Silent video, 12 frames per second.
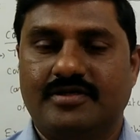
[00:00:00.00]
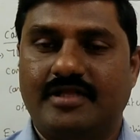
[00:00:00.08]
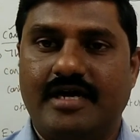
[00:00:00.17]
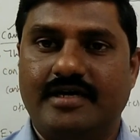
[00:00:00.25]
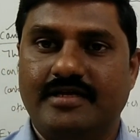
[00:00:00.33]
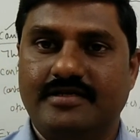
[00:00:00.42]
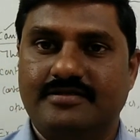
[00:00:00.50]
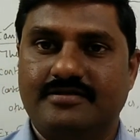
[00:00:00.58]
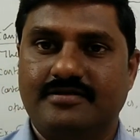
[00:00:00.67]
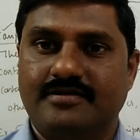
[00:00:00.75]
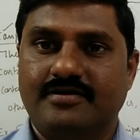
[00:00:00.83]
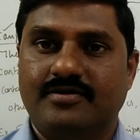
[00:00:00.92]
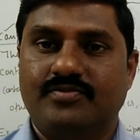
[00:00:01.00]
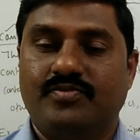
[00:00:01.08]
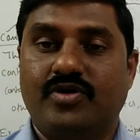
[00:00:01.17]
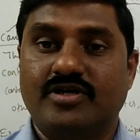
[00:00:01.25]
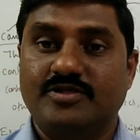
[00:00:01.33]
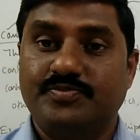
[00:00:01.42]
So that is
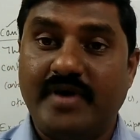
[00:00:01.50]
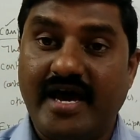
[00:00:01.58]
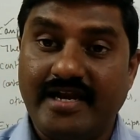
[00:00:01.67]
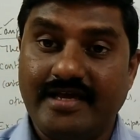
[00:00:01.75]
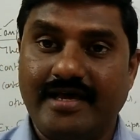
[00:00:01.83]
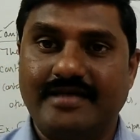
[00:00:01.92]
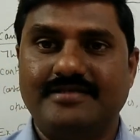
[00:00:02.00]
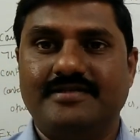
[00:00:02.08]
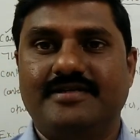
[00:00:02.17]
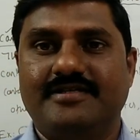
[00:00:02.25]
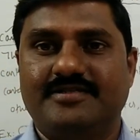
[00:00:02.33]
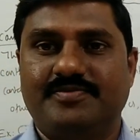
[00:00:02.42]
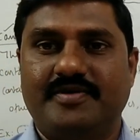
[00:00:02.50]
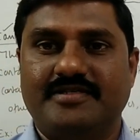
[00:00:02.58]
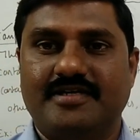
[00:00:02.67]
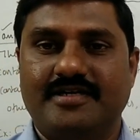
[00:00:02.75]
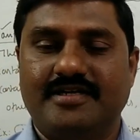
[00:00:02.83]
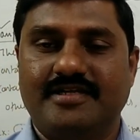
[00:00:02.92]
phosphoric acid is
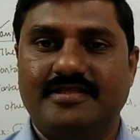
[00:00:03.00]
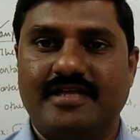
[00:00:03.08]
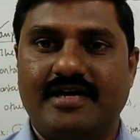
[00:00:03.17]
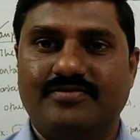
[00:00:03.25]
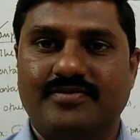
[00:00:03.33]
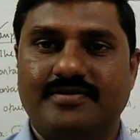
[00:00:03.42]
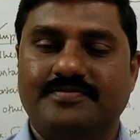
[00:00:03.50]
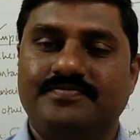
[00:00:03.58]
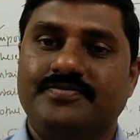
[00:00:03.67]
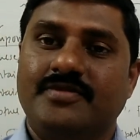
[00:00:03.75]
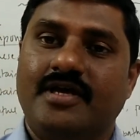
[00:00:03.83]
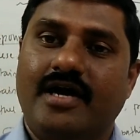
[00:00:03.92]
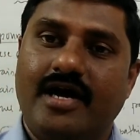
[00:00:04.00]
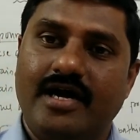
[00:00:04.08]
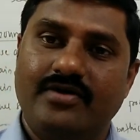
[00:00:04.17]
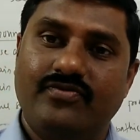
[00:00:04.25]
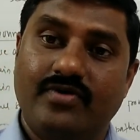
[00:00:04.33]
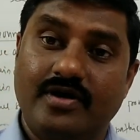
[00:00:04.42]
present in that one.
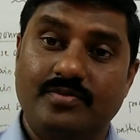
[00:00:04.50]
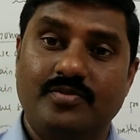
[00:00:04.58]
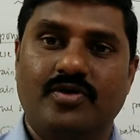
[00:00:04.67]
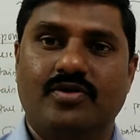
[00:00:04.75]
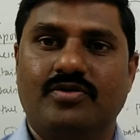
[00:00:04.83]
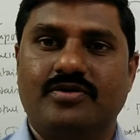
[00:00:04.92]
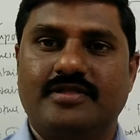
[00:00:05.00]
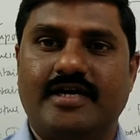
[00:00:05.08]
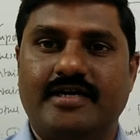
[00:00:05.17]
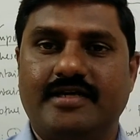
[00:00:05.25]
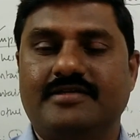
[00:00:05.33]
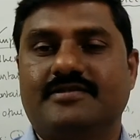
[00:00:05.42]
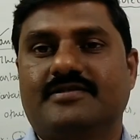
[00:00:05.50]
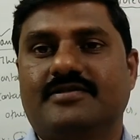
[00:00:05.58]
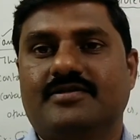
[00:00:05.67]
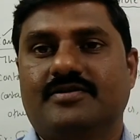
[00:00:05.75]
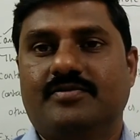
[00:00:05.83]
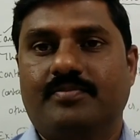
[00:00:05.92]
And one more, that is
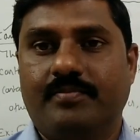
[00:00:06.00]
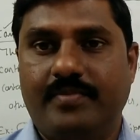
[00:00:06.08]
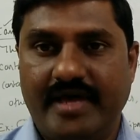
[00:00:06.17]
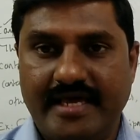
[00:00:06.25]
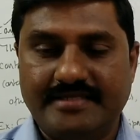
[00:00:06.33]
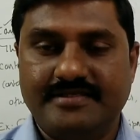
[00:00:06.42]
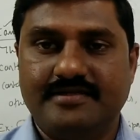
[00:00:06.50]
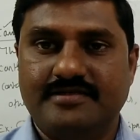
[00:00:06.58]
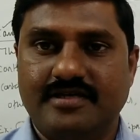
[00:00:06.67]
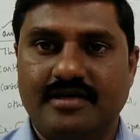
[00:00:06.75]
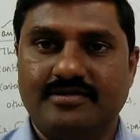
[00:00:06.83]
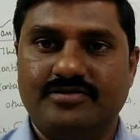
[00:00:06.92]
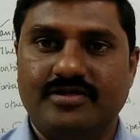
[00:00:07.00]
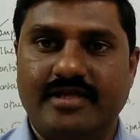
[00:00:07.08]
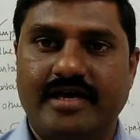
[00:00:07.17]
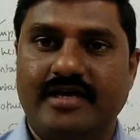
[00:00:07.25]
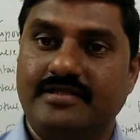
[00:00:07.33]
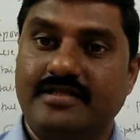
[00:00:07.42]
base is also
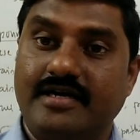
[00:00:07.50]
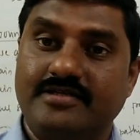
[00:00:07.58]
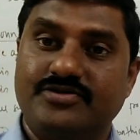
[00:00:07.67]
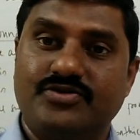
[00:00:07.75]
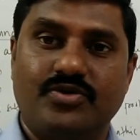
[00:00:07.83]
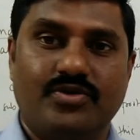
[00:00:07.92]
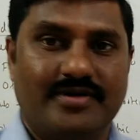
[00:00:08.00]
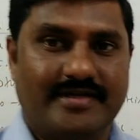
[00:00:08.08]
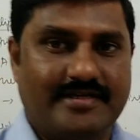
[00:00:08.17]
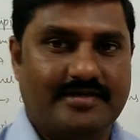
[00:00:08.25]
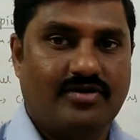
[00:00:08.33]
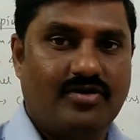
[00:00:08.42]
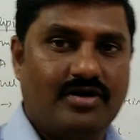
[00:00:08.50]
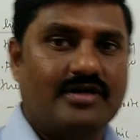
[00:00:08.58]
there, that is choline.